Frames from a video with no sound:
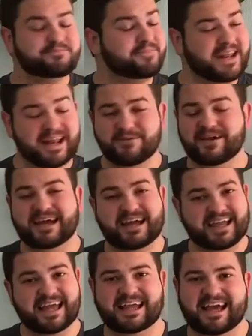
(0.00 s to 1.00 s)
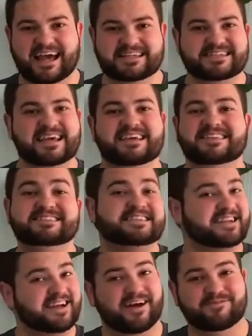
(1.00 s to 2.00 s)
But anyway, again guys, let's
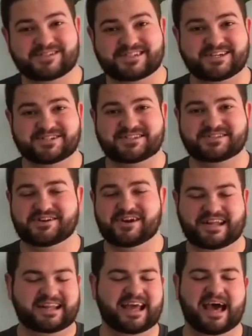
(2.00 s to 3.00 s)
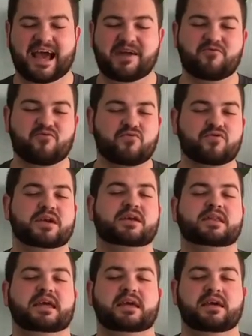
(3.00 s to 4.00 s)
get a conversation started. I
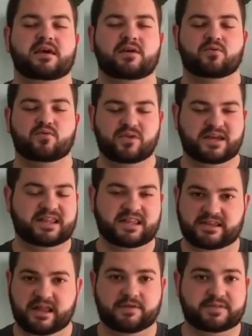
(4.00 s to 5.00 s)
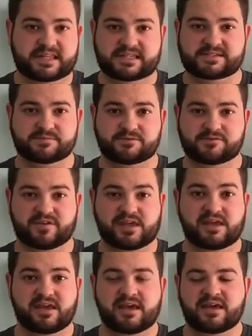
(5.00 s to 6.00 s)
really love this
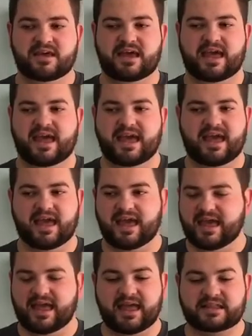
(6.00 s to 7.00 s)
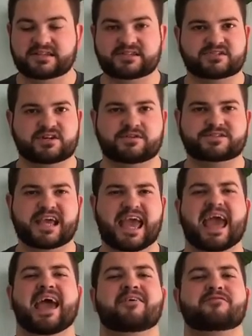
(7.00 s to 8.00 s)
movie. It deserves
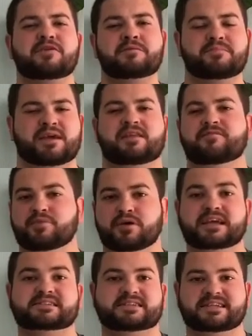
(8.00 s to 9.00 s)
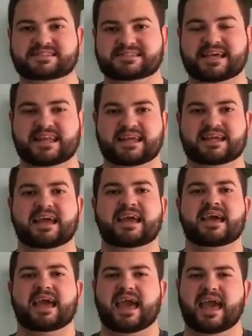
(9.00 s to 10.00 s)
every bit of praise that it's getting.
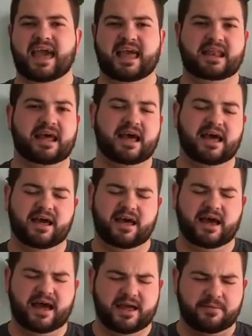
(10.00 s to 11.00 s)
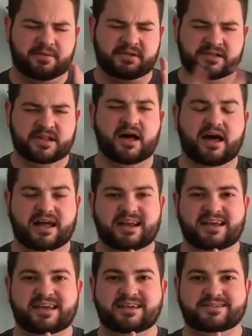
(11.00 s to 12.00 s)
And I
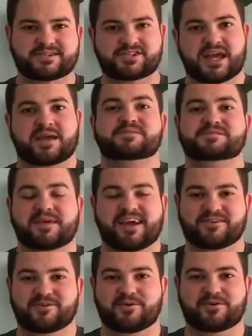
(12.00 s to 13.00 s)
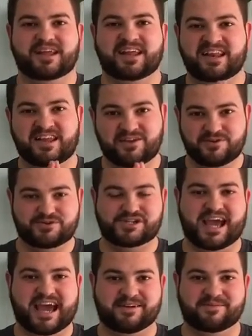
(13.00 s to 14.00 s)
applaud James Mangold and Hugh
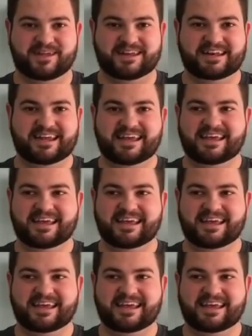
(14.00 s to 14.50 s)
Jackman,